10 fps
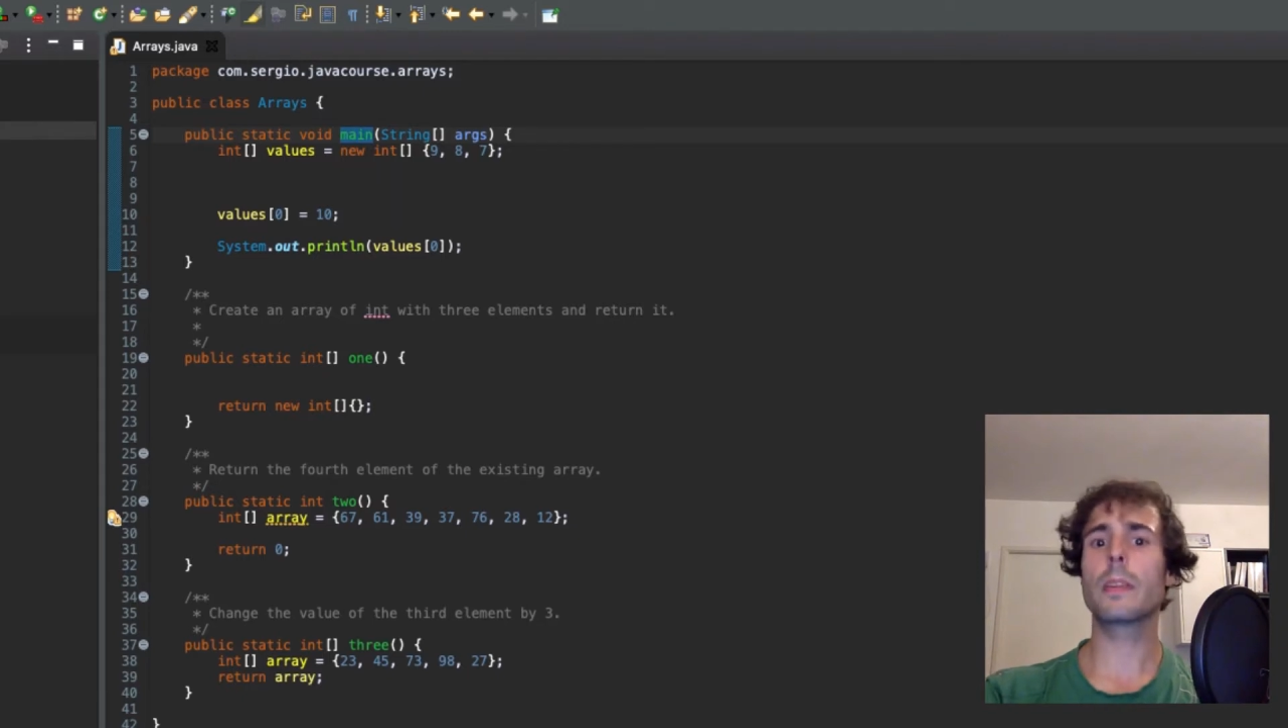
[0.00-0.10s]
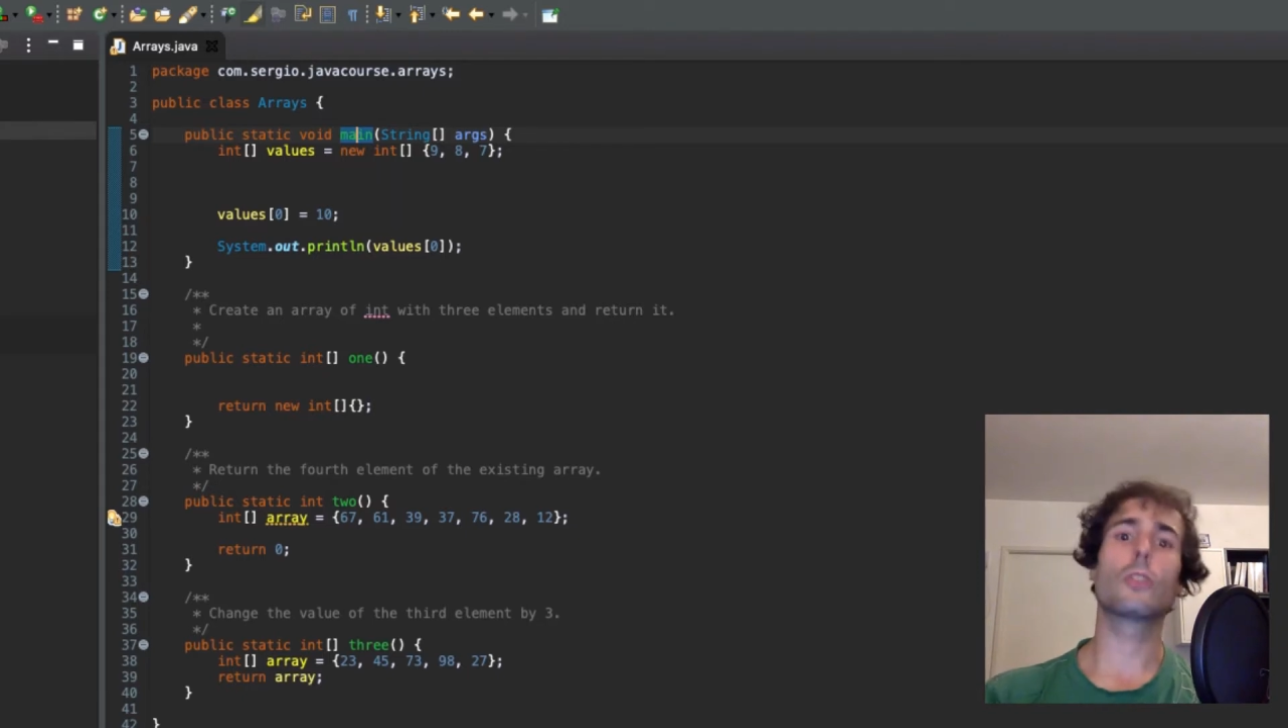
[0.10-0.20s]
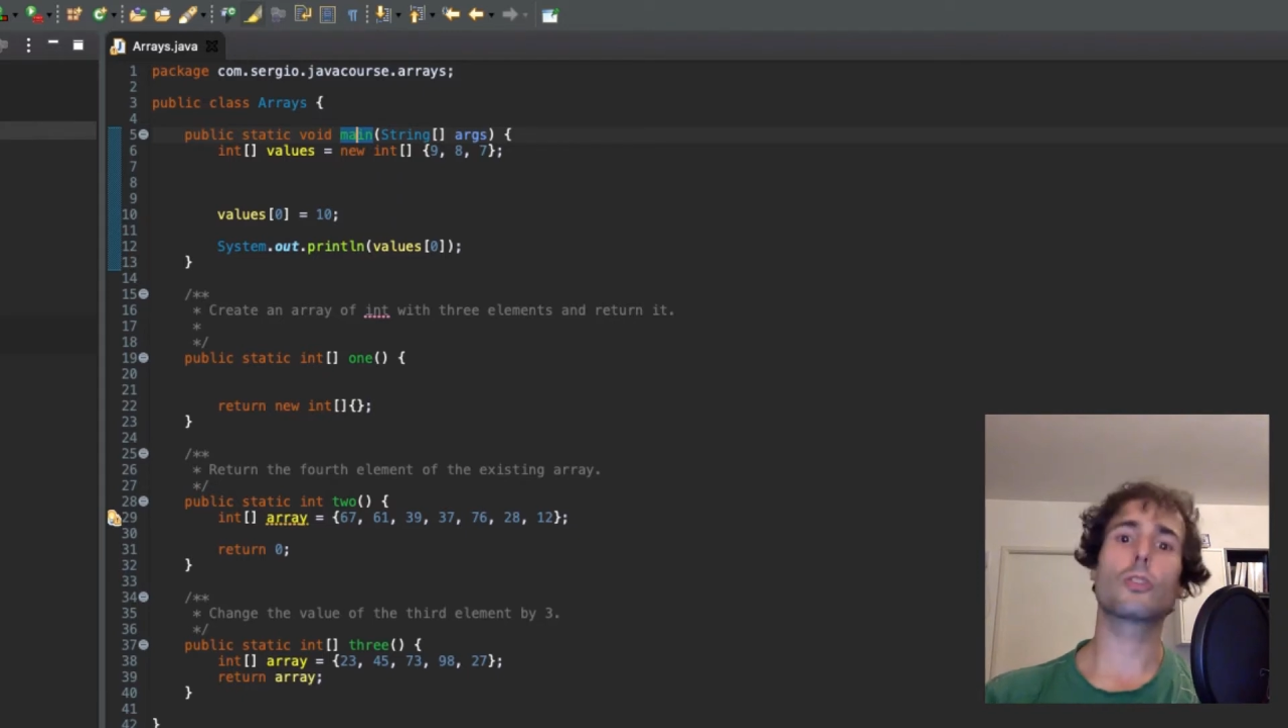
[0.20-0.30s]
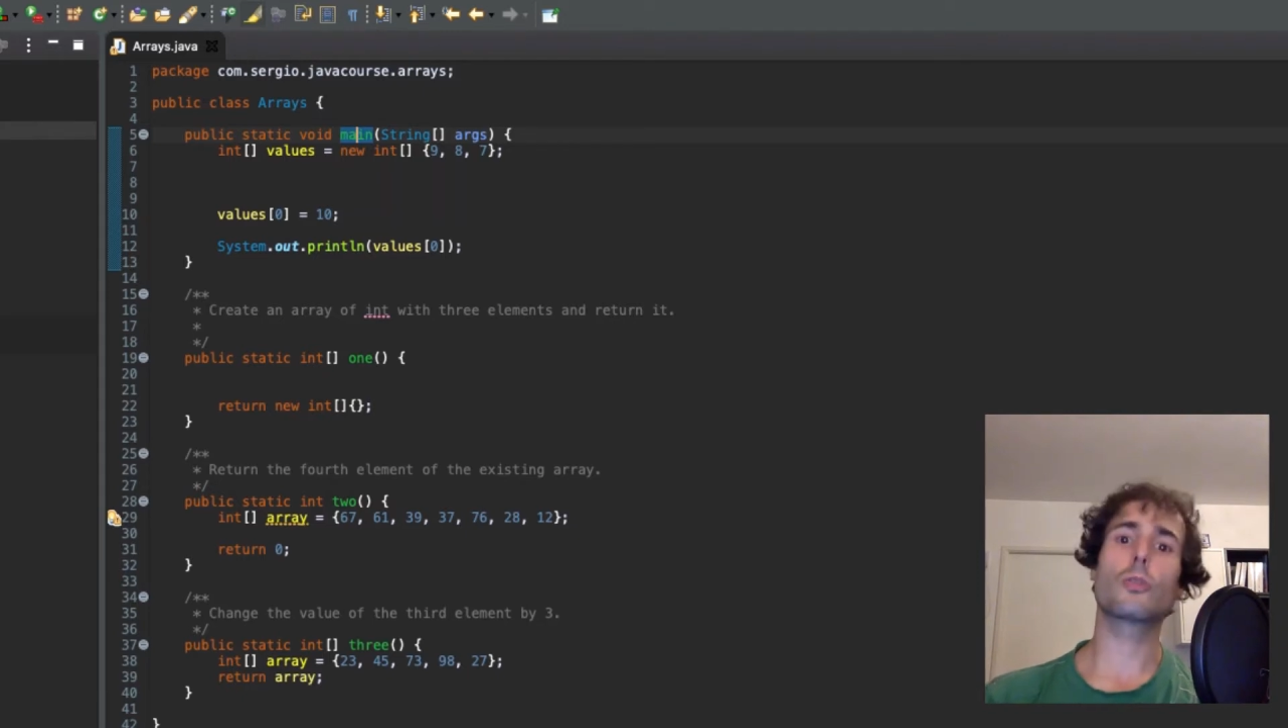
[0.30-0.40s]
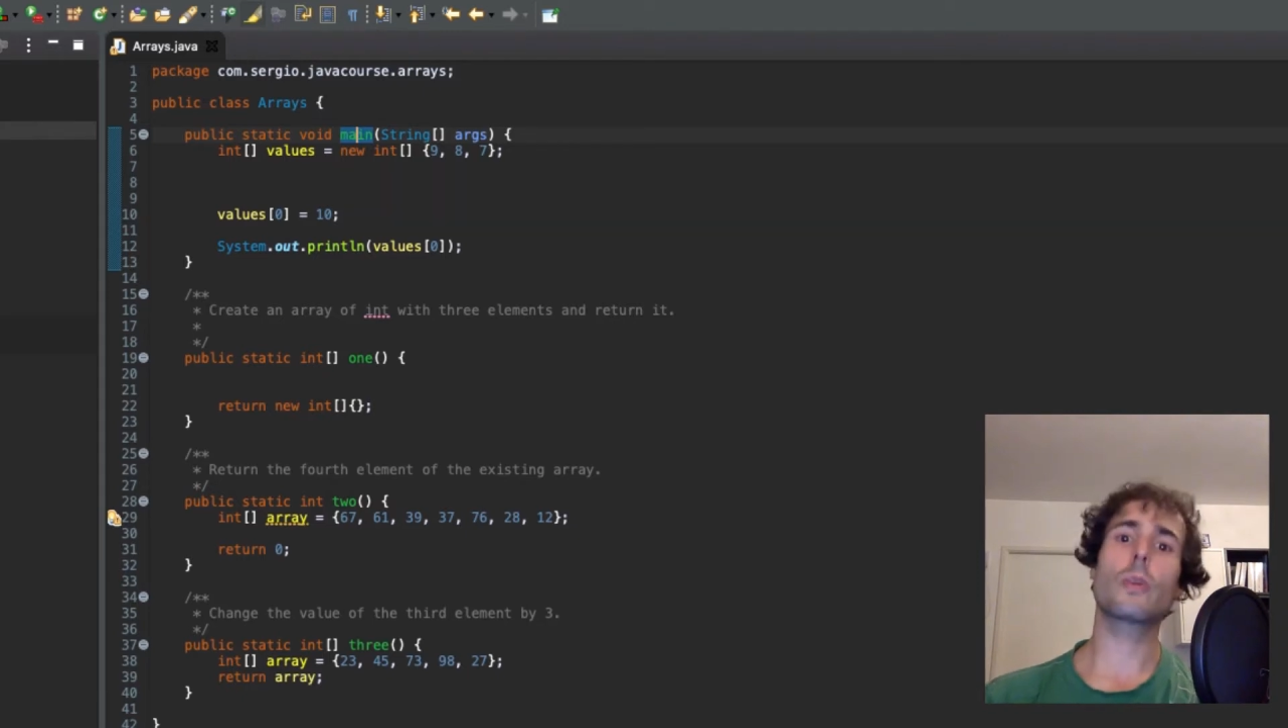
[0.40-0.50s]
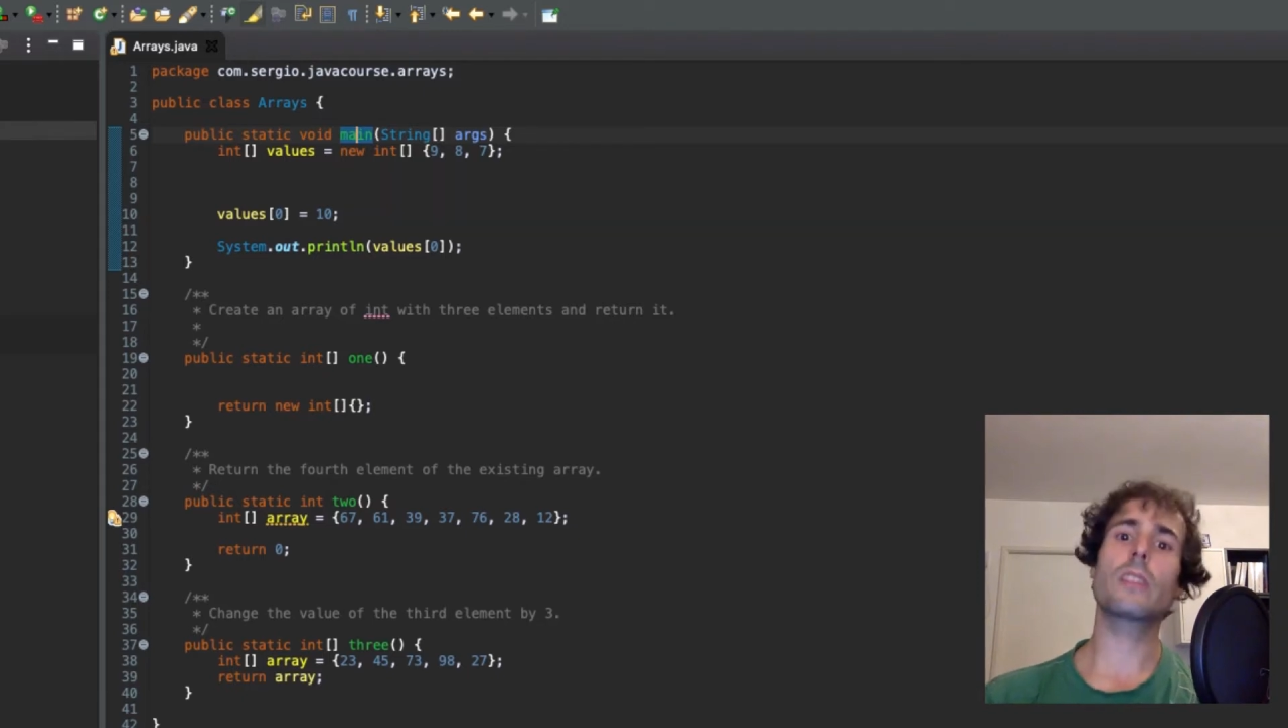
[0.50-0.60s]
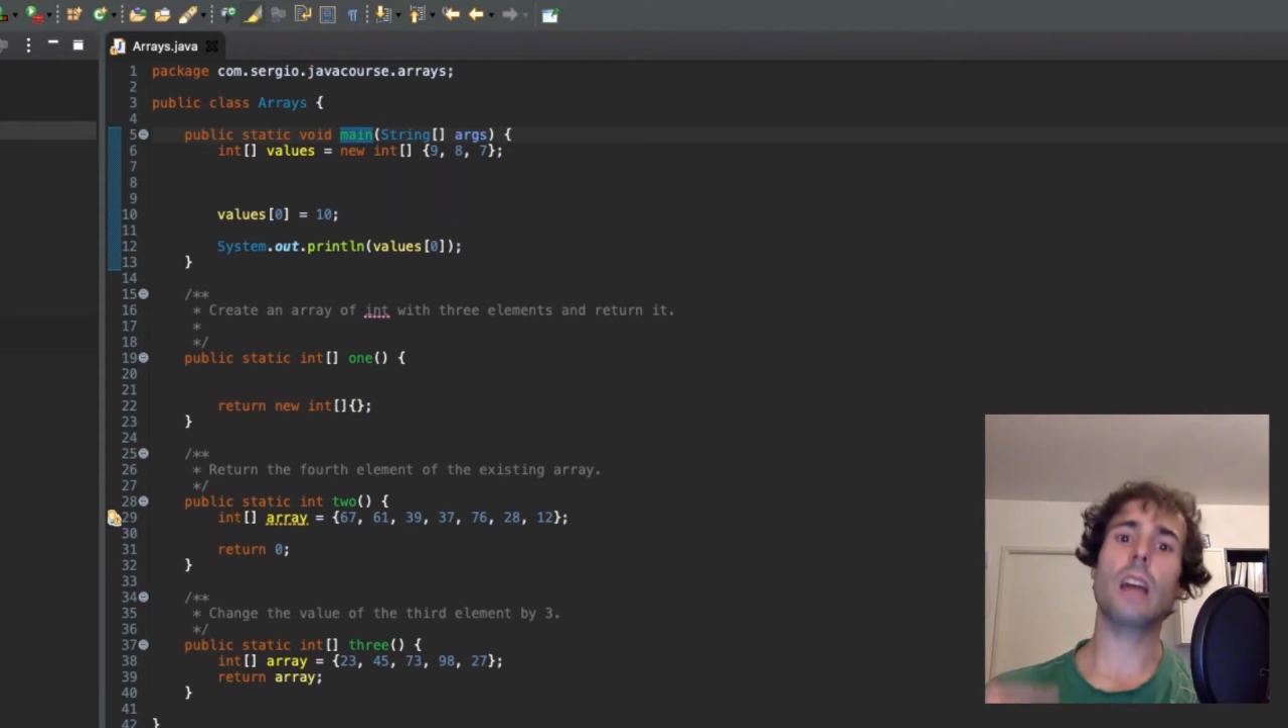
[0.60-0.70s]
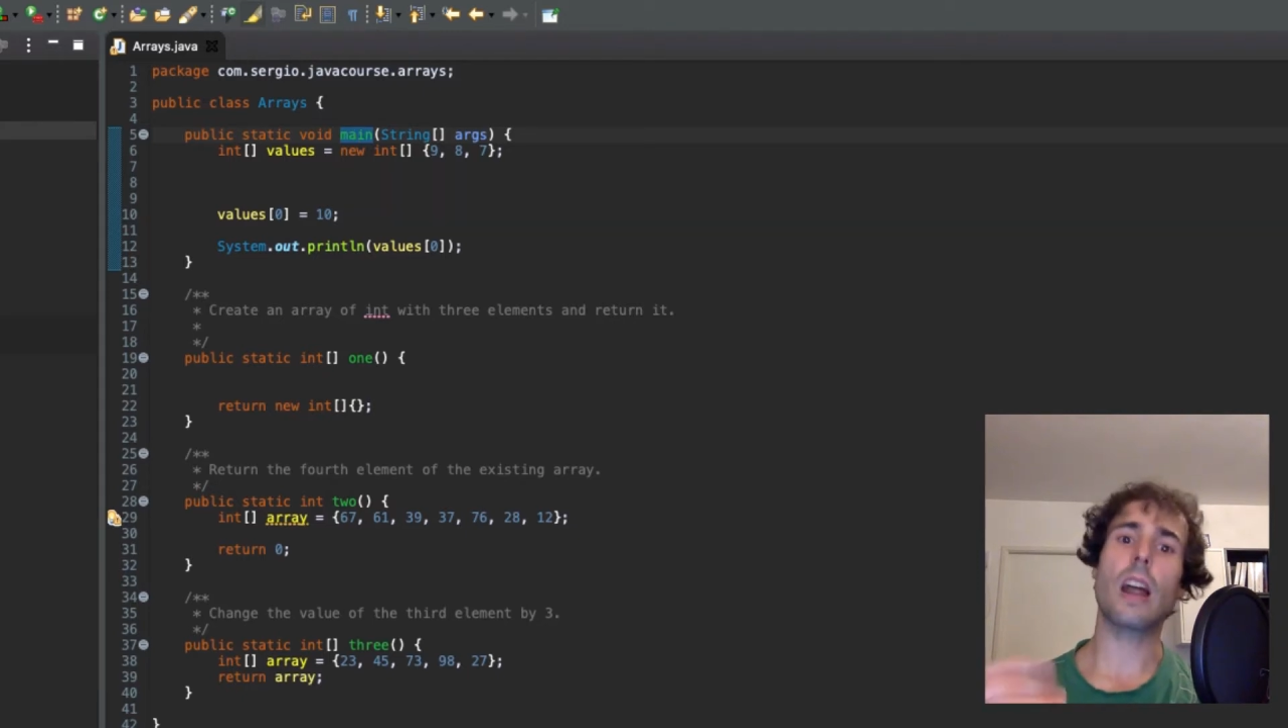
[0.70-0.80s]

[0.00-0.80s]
The strings